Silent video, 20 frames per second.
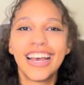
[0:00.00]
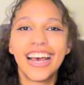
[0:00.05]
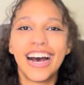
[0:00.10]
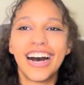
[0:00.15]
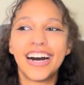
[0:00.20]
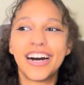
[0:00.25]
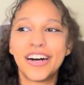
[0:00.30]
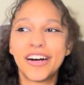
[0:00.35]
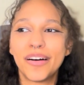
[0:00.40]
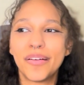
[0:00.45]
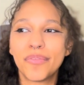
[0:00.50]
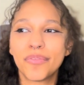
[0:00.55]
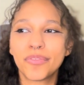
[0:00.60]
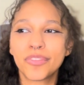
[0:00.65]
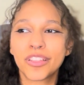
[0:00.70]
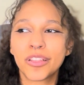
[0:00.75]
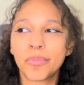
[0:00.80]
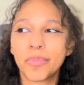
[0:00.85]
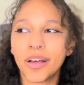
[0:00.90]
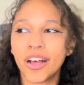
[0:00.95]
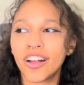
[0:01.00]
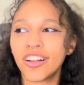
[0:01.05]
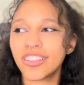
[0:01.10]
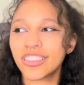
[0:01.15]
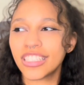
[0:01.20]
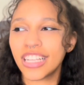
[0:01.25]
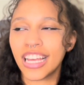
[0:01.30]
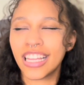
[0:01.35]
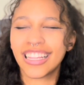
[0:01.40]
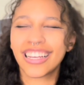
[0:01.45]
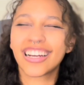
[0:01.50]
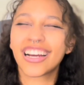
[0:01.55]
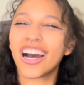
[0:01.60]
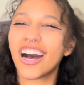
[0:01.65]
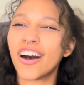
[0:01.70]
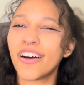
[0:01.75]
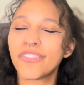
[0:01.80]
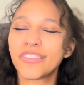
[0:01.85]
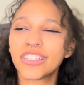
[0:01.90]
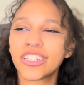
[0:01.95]
The belt and the
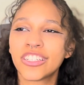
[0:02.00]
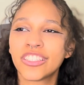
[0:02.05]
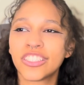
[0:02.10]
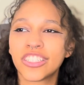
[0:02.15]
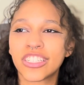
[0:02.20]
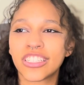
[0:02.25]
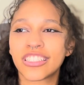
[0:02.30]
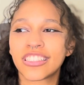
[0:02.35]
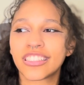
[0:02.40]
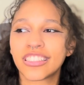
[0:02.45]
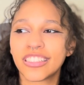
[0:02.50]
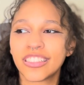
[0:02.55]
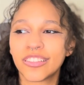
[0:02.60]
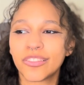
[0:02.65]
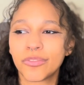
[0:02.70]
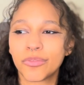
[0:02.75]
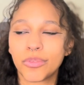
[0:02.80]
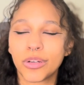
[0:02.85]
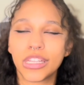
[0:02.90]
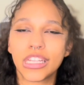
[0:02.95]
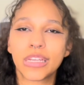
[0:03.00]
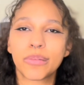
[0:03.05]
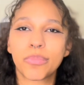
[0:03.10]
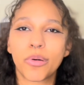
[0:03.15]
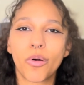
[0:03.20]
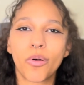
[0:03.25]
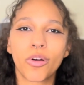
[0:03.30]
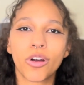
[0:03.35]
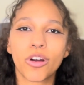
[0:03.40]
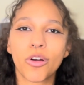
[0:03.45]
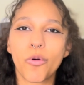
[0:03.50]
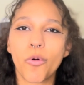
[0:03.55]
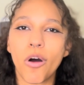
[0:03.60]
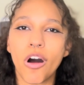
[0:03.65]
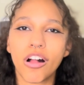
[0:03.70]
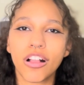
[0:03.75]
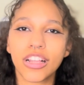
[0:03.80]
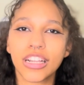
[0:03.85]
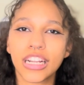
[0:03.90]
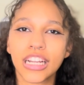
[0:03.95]
cuffs are just really poor
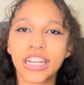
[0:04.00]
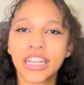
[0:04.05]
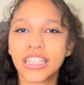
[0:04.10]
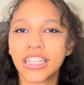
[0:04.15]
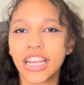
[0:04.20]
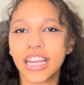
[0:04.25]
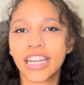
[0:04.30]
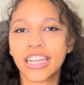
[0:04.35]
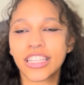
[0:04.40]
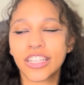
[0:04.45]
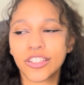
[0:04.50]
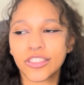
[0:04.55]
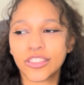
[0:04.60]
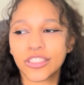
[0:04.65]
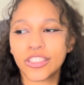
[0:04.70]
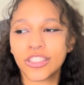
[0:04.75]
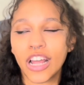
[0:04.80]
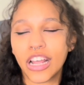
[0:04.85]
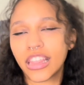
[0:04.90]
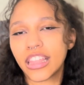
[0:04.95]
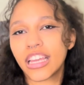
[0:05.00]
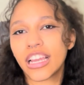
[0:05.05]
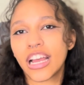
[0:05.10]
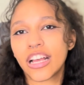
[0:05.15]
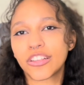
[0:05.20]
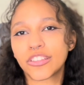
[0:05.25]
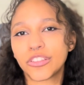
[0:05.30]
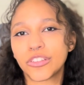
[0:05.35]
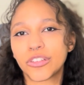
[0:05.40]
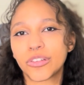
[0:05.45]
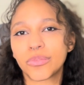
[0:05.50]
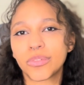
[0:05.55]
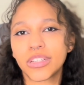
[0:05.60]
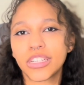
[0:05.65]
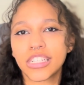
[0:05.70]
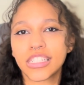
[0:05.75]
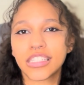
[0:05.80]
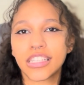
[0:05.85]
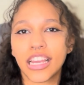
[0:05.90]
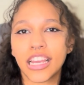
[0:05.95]
quality. Like, there's nothing else you could
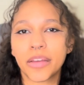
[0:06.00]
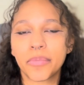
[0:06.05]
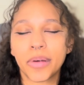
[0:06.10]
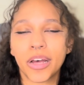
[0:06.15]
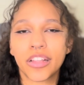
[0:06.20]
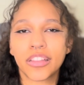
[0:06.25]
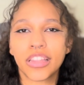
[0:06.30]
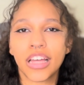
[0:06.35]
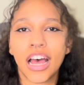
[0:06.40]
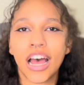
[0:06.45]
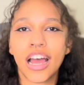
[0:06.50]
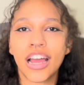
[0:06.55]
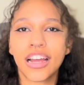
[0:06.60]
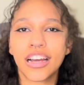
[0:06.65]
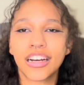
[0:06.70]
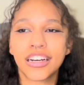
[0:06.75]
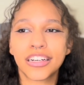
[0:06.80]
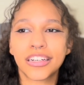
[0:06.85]
really say about that.